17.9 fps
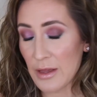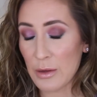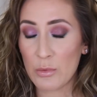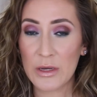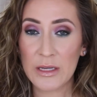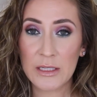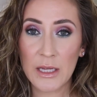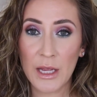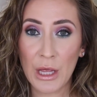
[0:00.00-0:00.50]
They
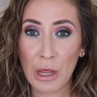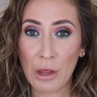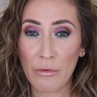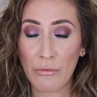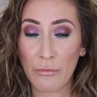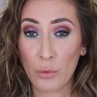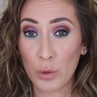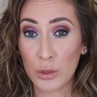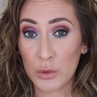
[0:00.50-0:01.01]
retail
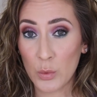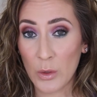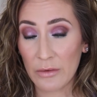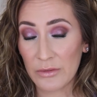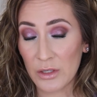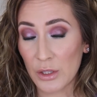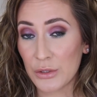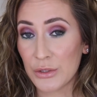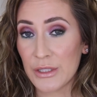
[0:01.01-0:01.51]
for
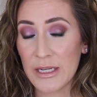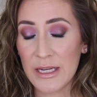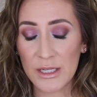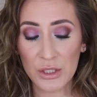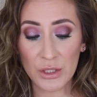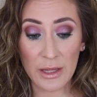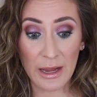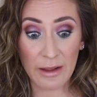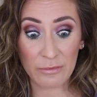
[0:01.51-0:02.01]
$12
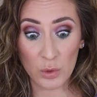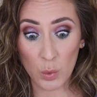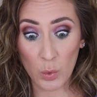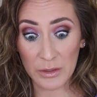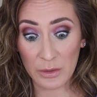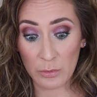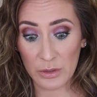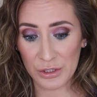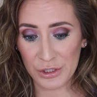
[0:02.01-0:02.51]
each. They have
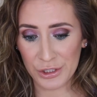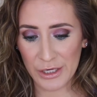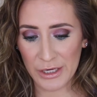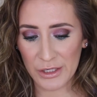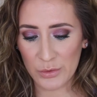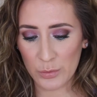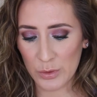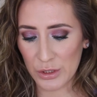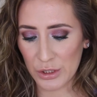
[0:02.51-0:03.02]
21
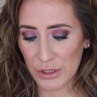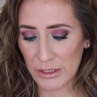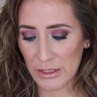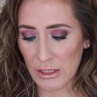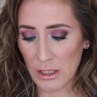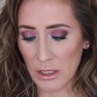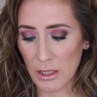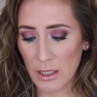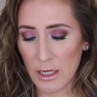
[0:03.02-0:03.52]
shades, which
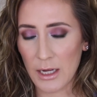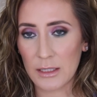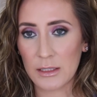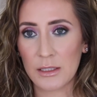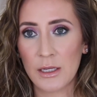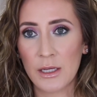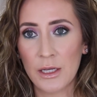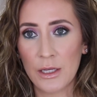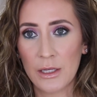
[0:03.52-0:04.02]
is a lot.